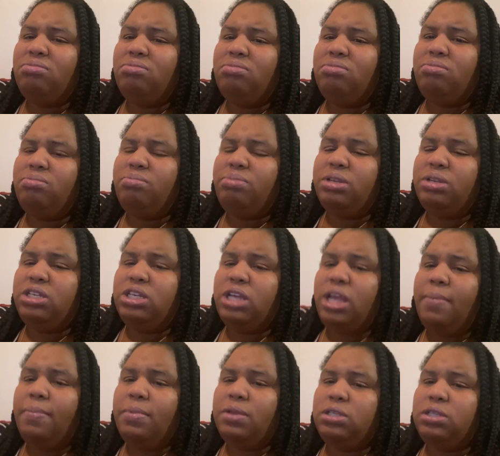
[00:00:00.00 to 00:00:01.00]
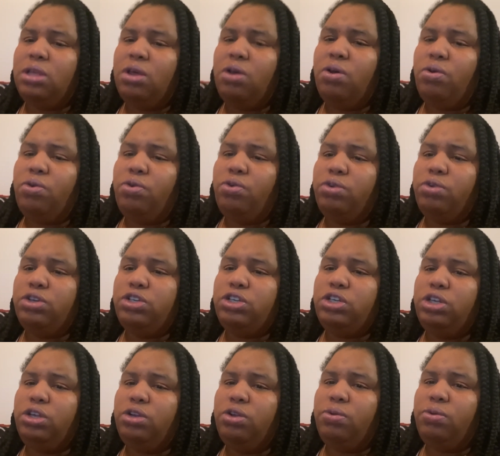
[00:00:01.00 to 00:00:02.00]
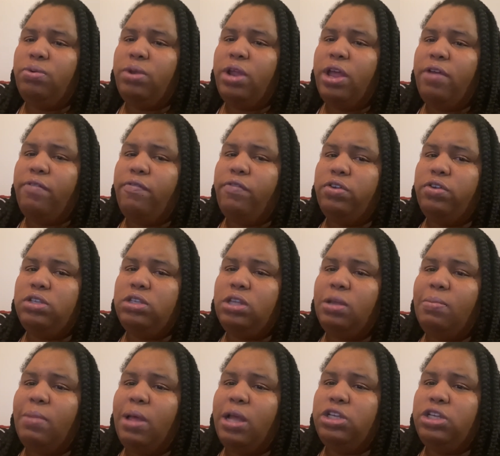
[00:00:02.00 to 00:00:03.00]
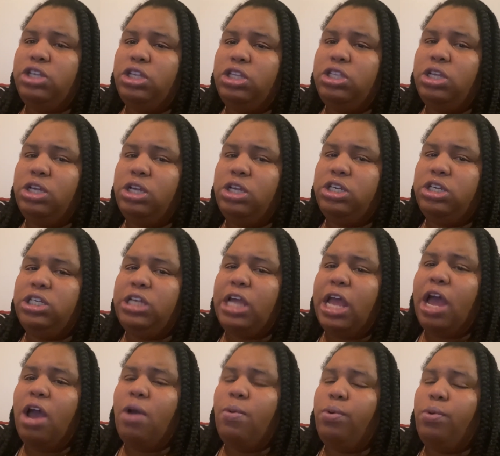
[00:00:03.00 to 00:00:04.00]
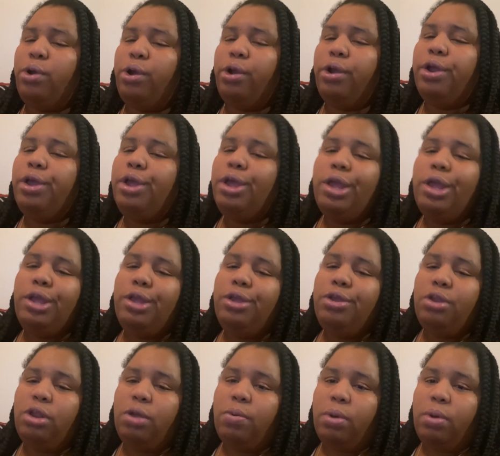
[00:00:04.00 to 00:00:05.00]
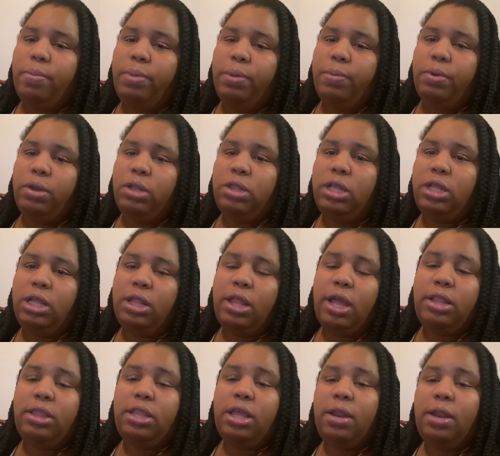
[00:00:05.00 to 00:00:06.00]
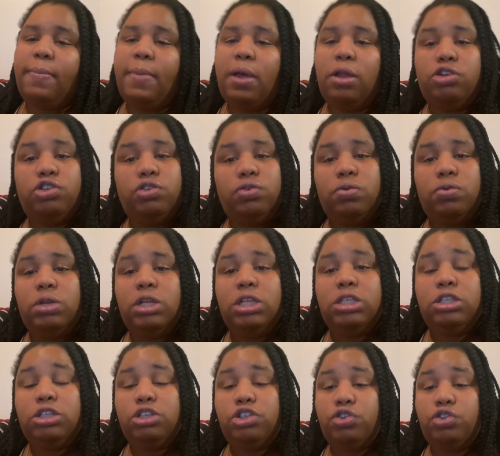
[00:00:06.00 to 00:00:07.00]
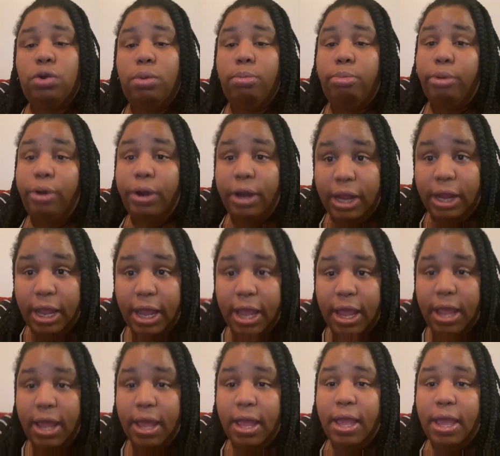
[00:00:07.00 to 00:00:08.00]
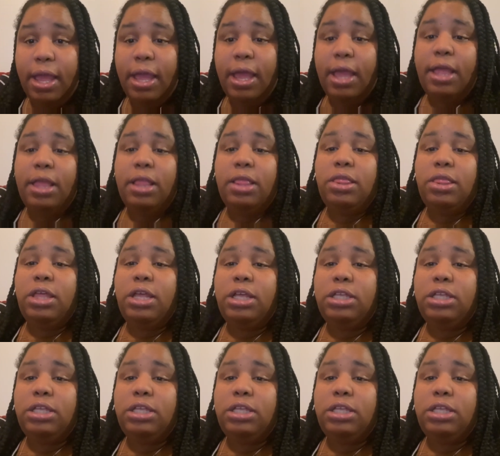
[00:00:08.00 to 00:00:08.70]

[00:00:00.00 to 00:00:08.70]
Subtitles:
pajamas on, or she don't never seem like she took a shower. You don't want people to think like that about you. This is your brand. This